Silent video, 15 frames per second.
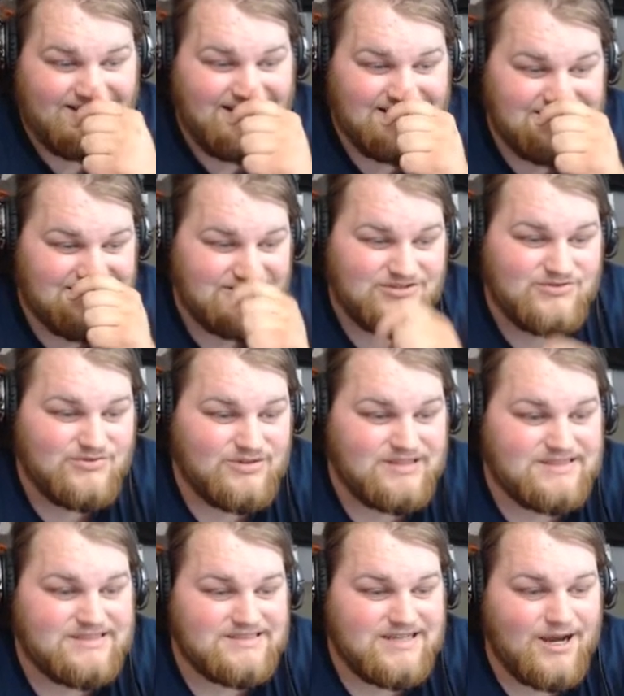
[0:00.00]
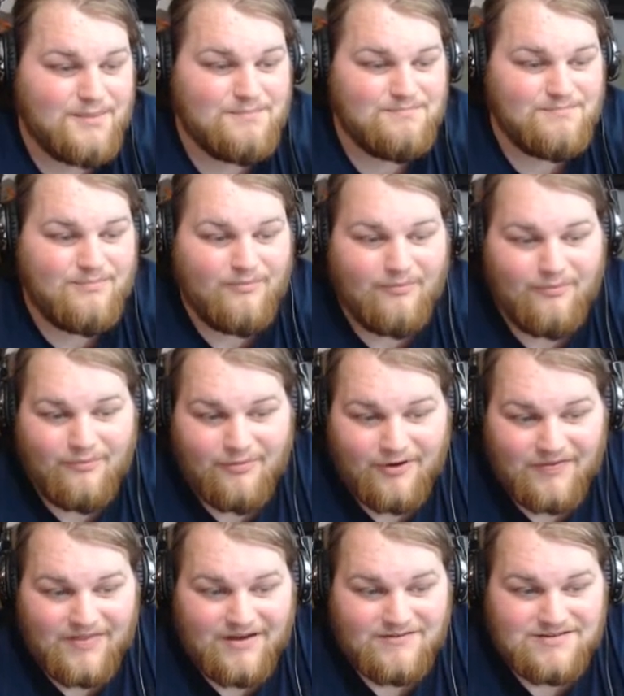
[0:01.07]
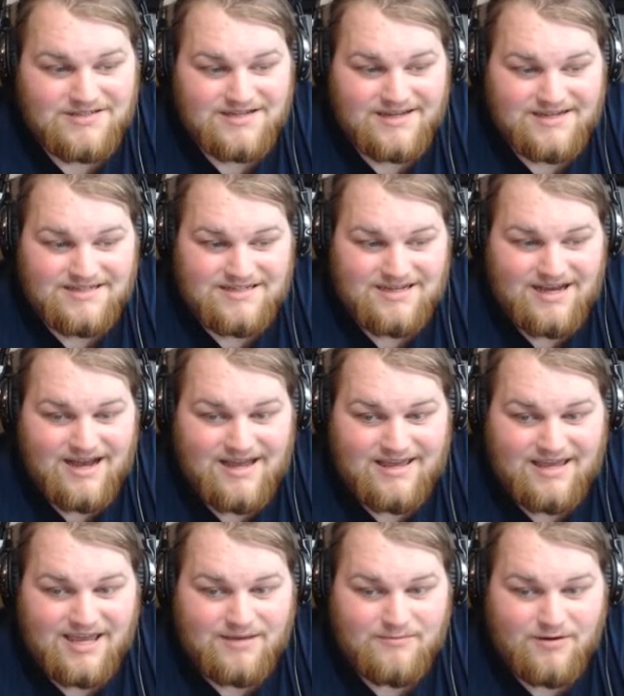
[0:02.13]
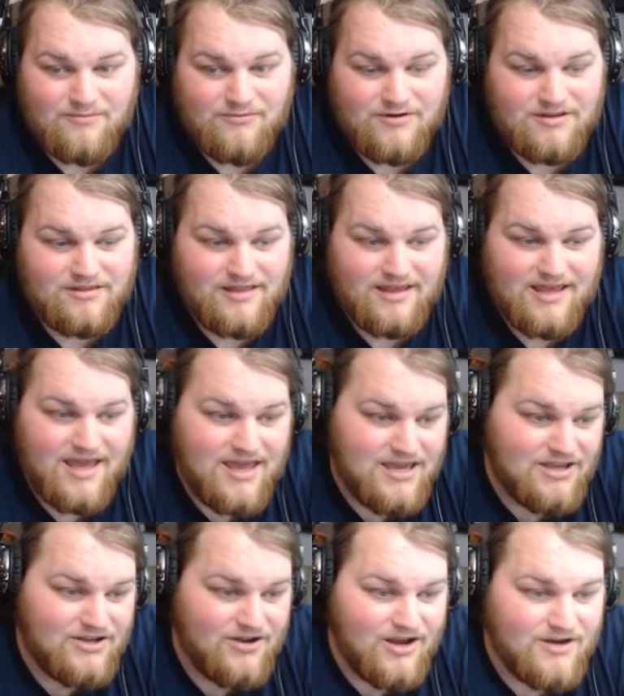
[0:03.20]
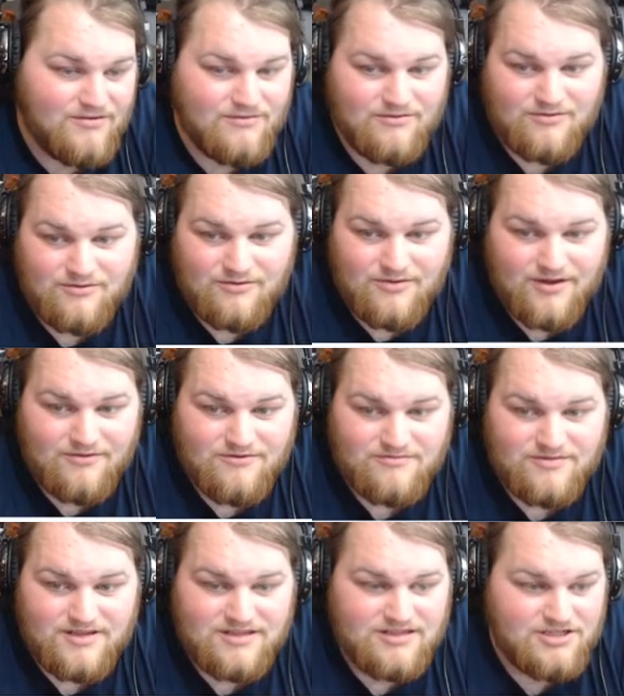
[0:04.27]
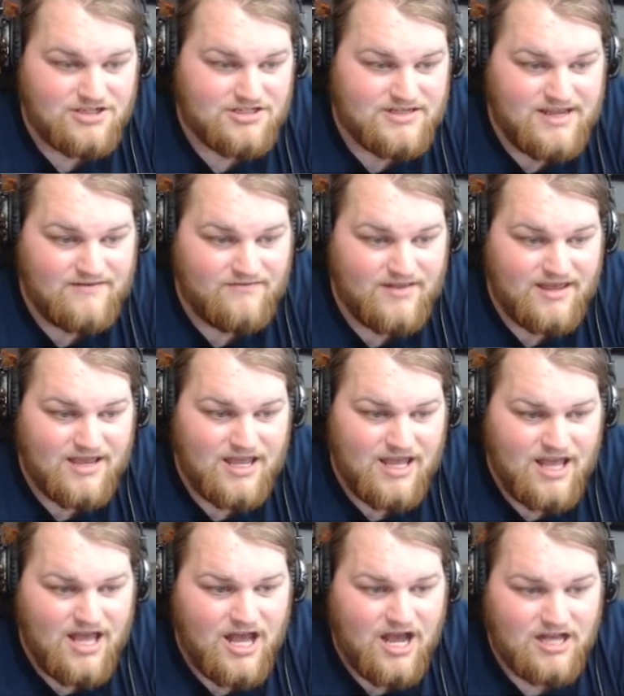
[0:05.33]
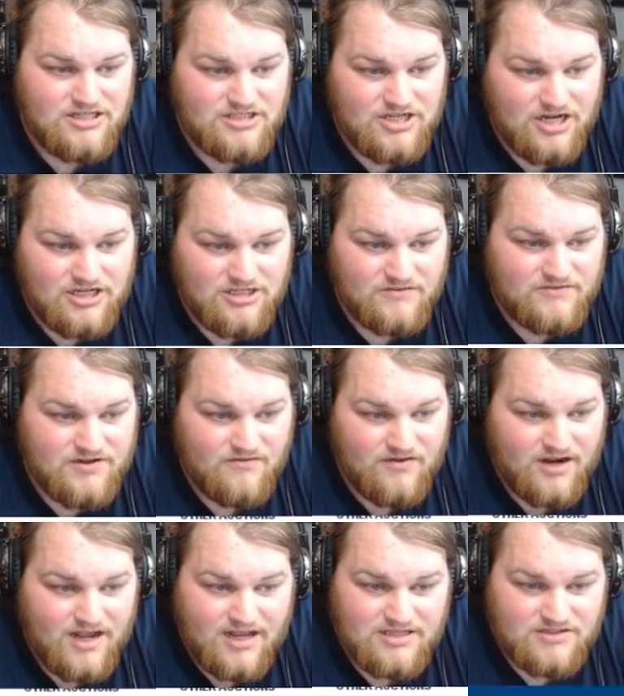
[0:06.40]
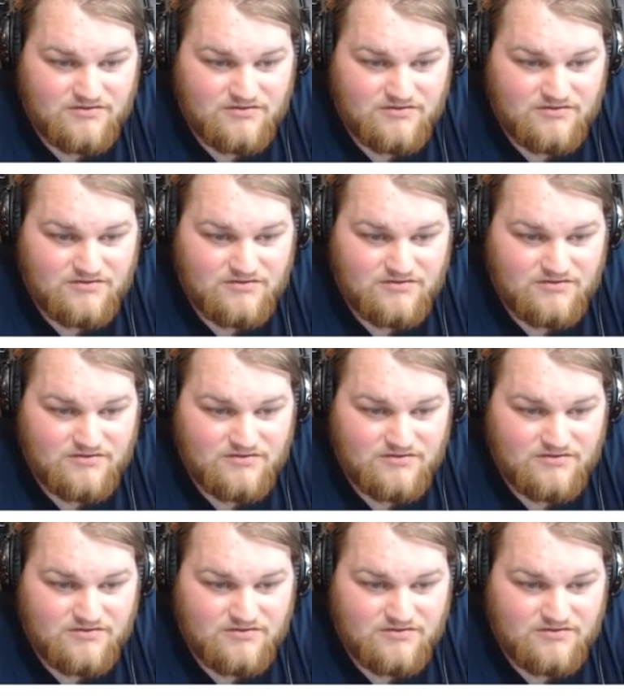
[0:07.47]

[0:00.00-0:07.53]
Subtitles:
That sounds really dumb, but that was an idea I came up with. Like, hey, you know how cool that would be to just have, like, a ton of different kinds of